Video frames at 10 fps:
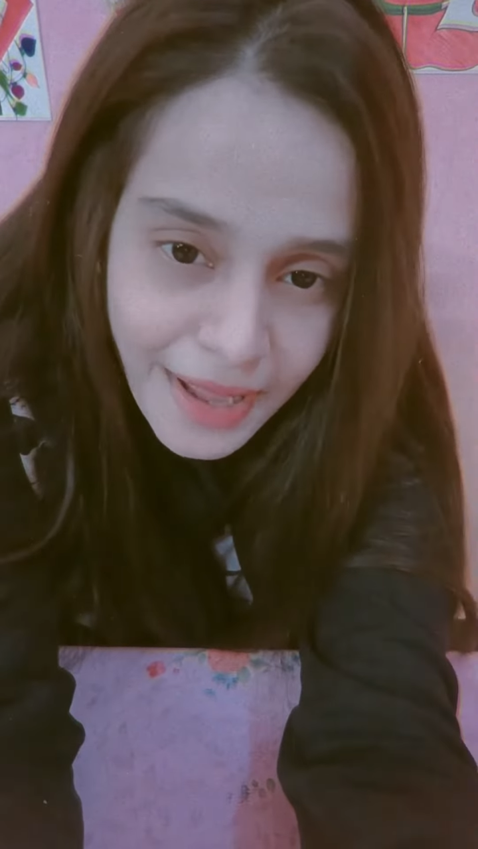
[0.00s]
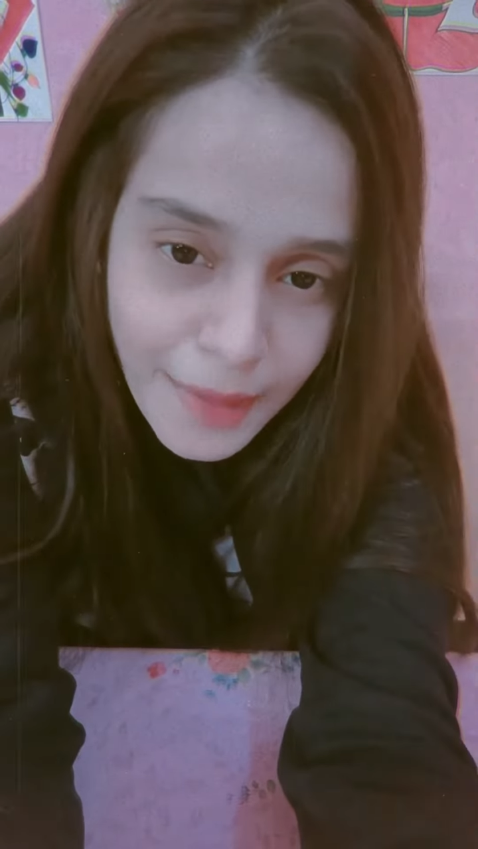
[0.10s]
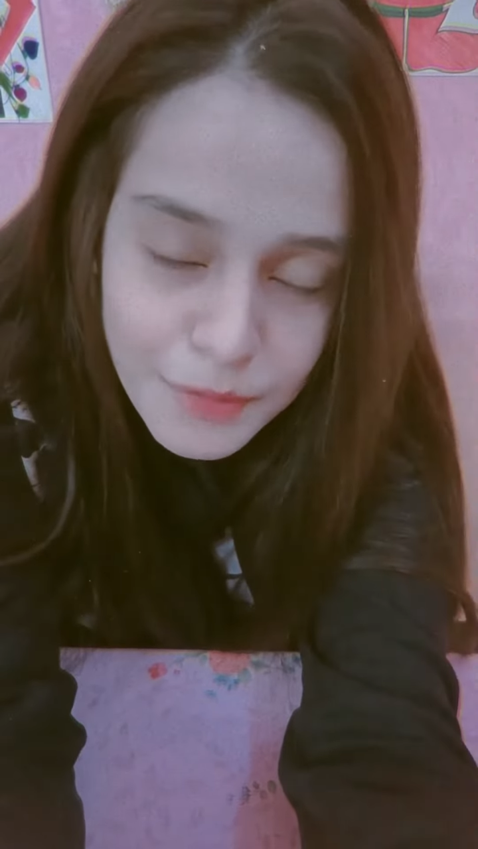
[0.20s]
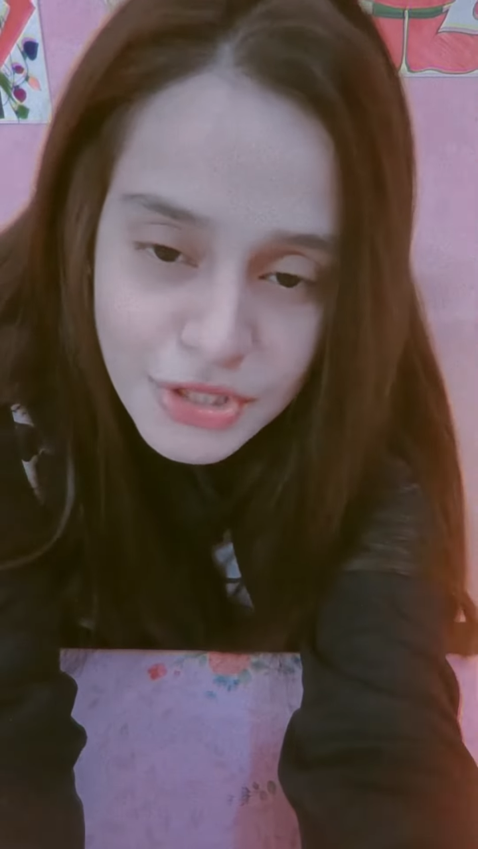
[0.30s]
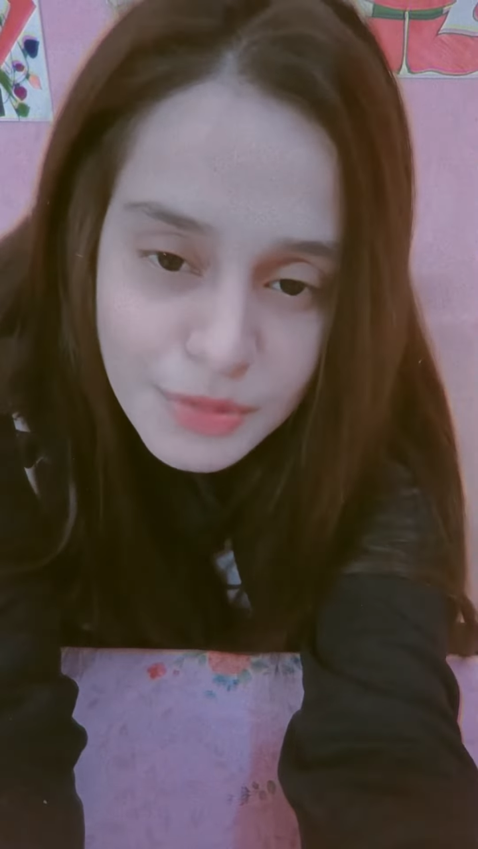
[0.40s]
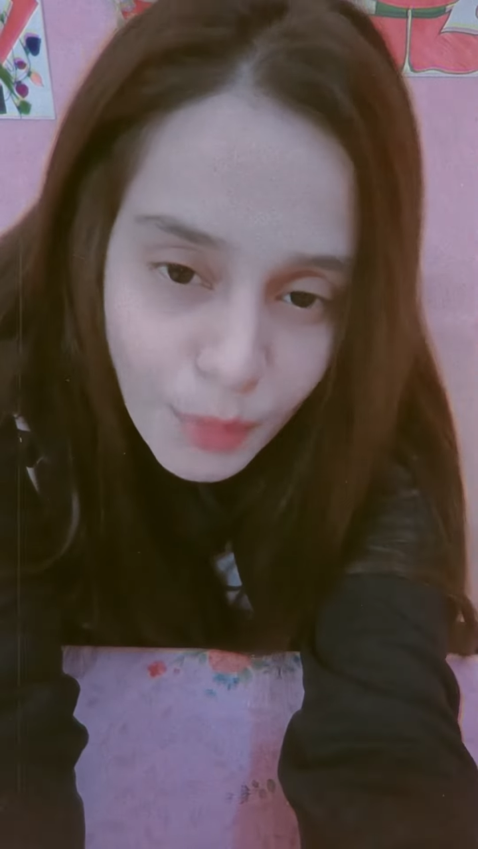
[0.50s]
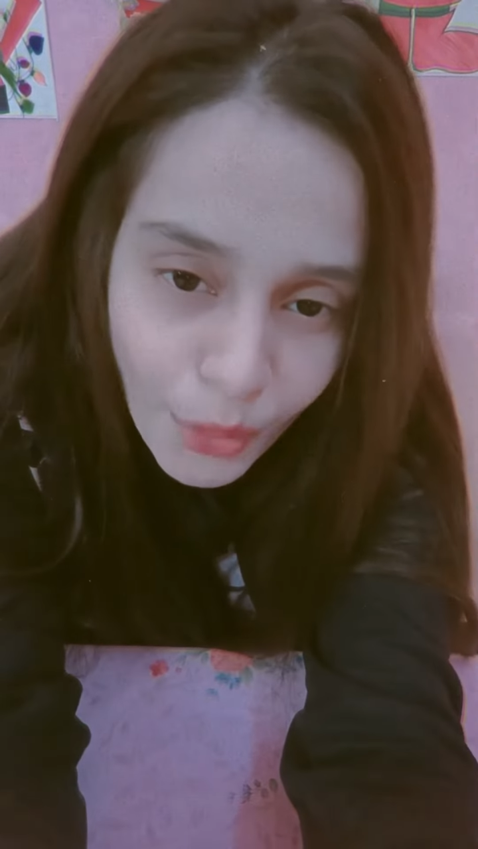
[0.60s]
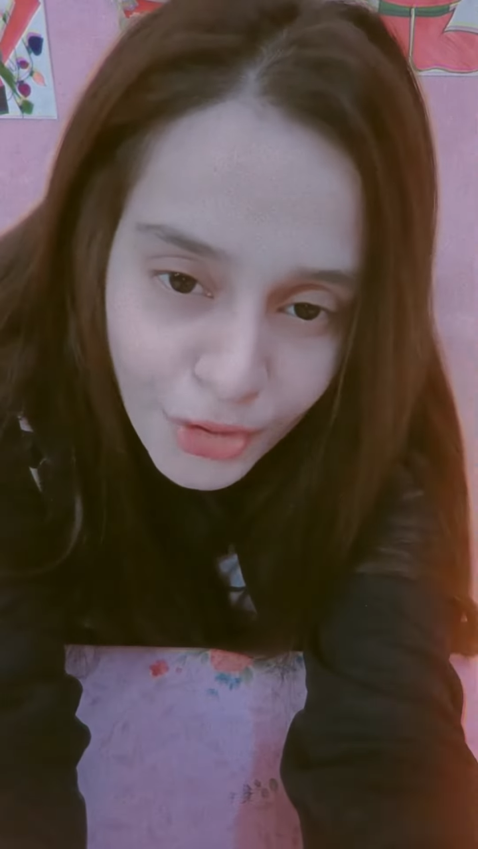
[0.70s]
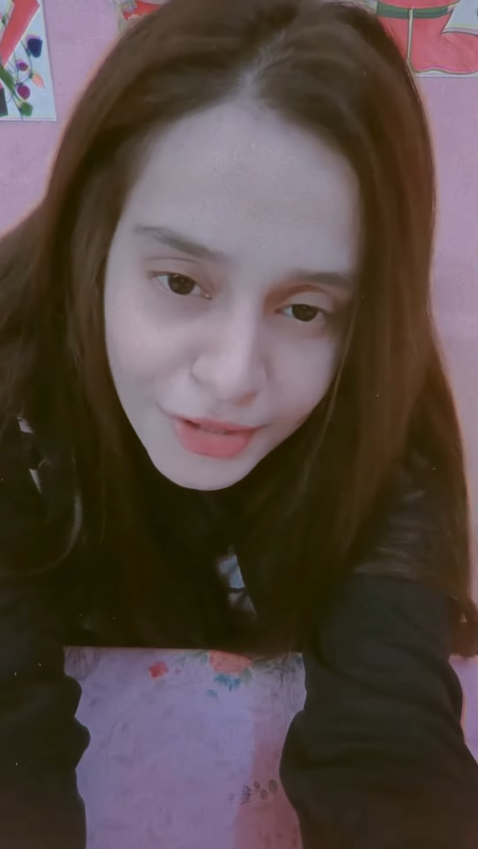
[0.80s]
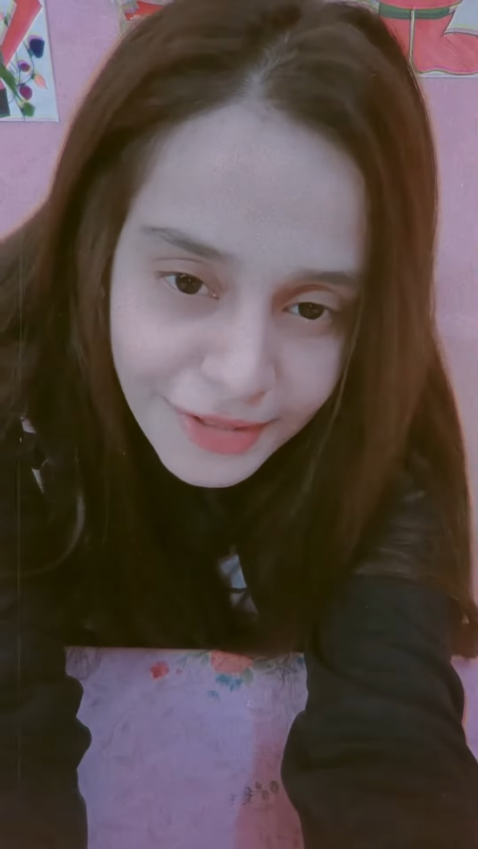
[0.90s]
I'm just
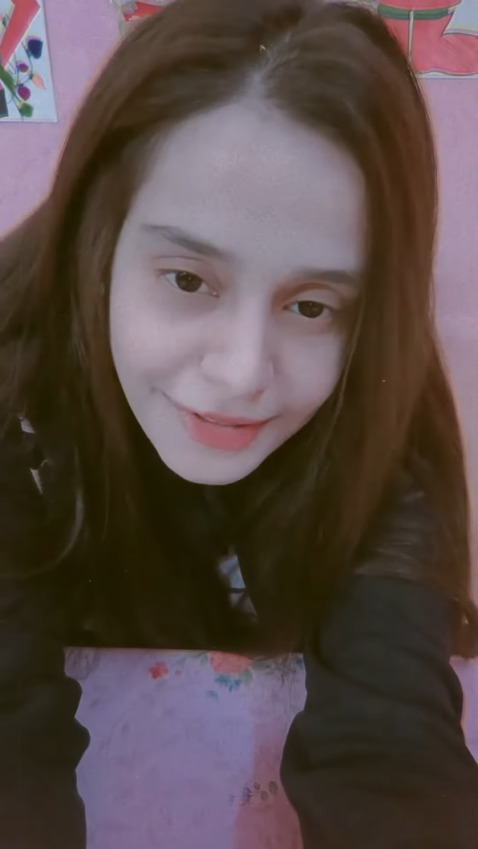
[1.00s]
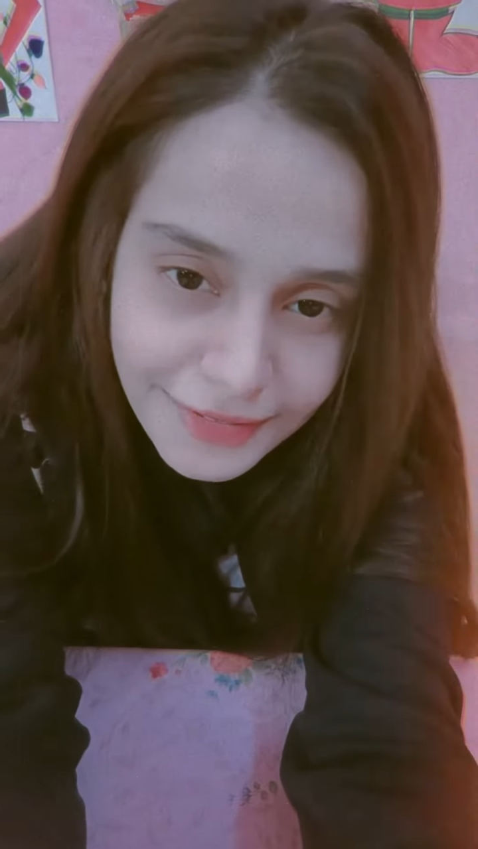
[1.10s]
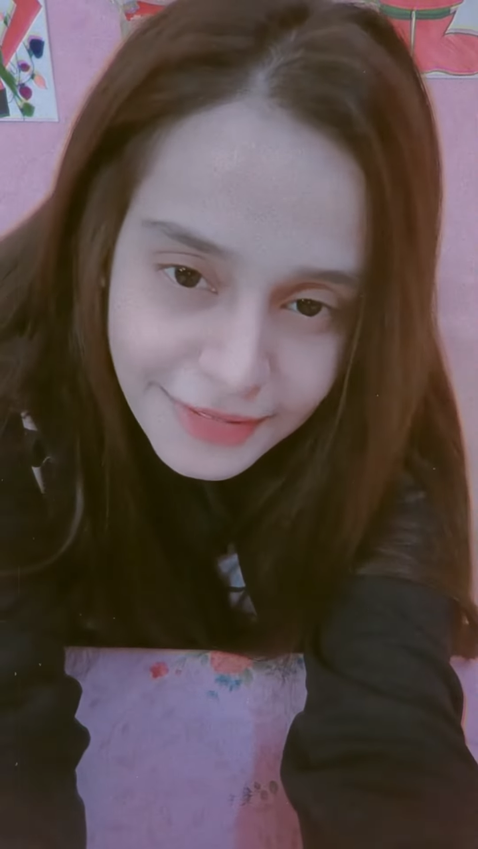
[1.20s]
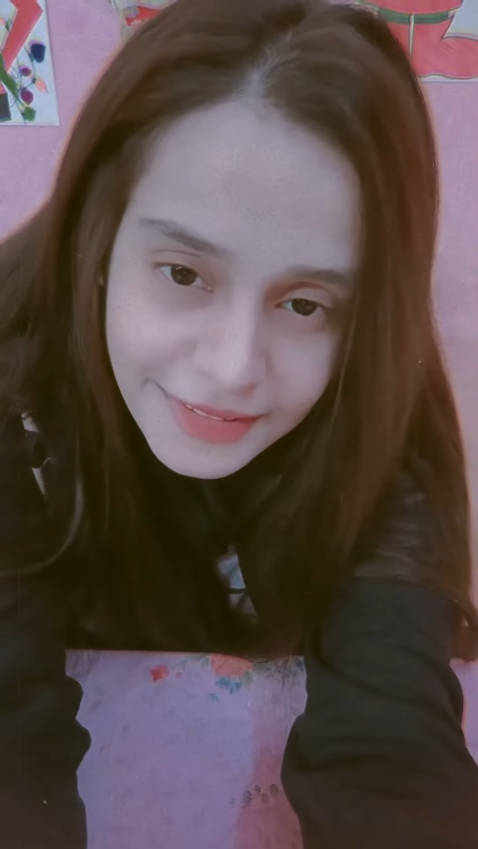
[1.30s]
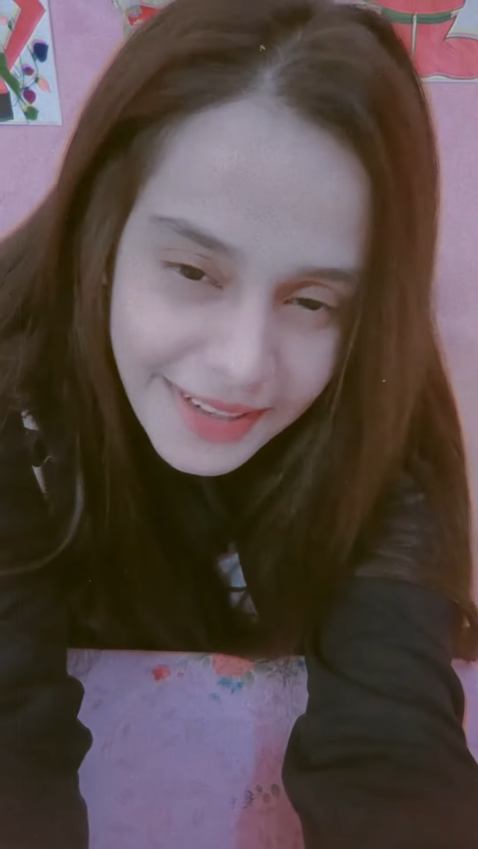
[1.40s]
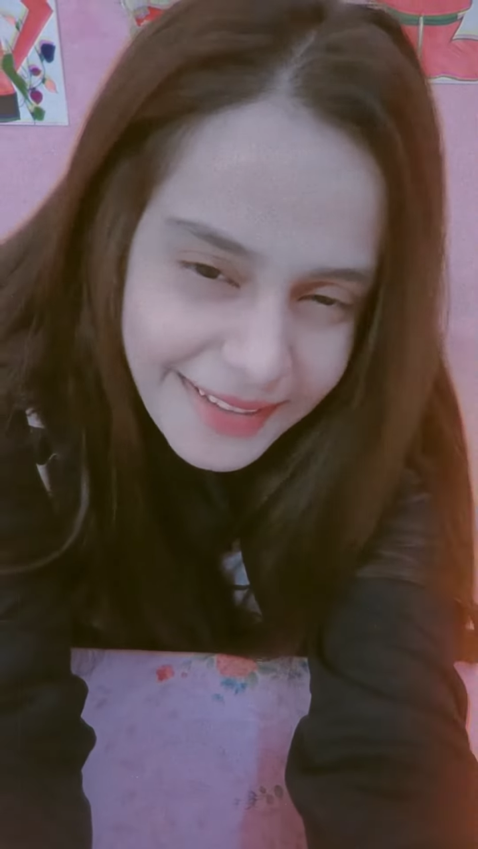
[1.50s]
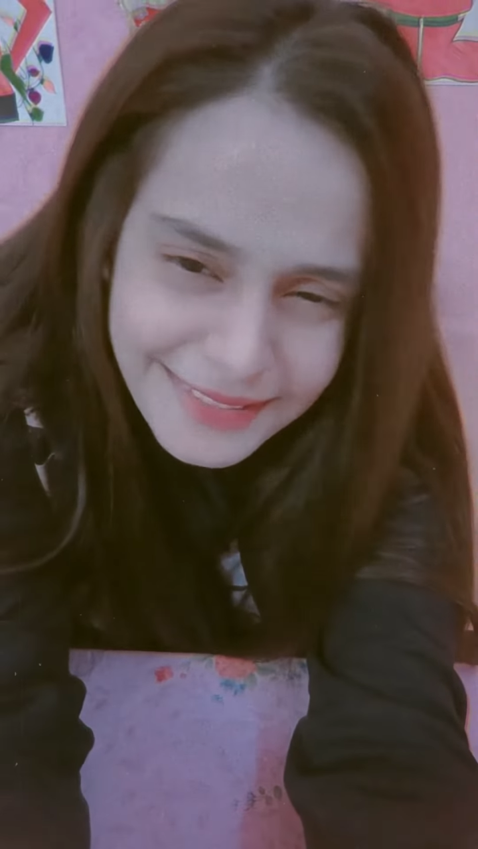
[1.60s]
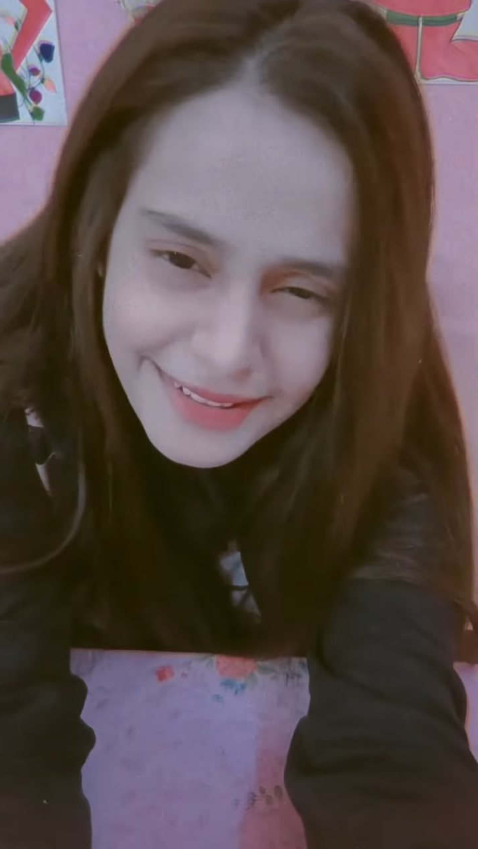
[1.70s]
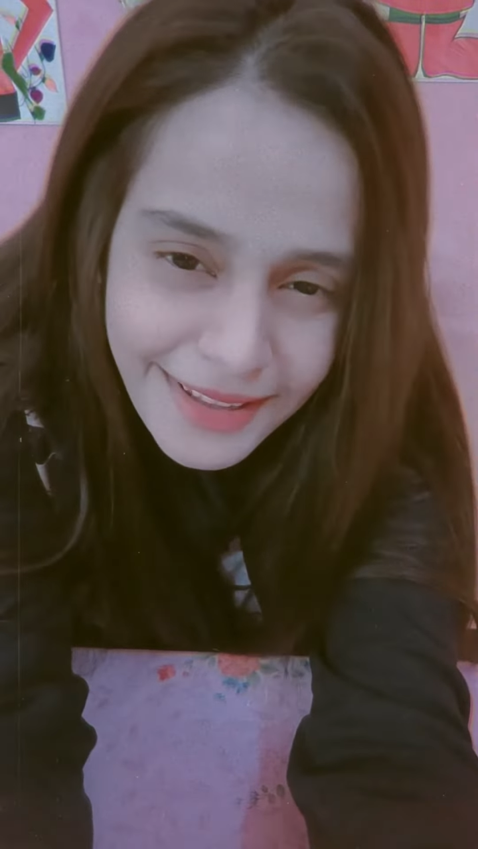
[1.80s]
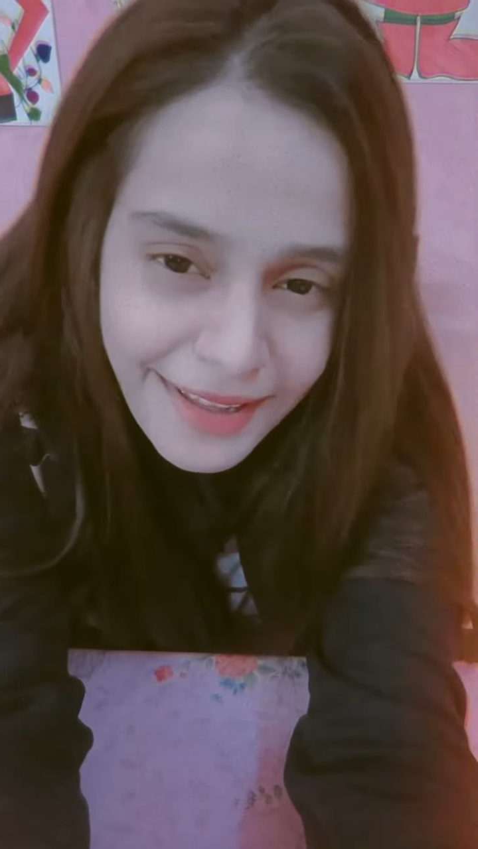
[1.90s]
born here
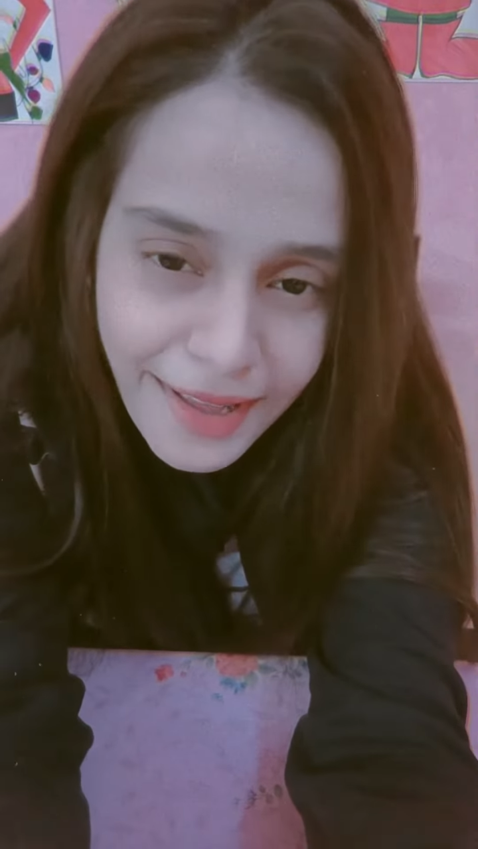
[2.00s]
and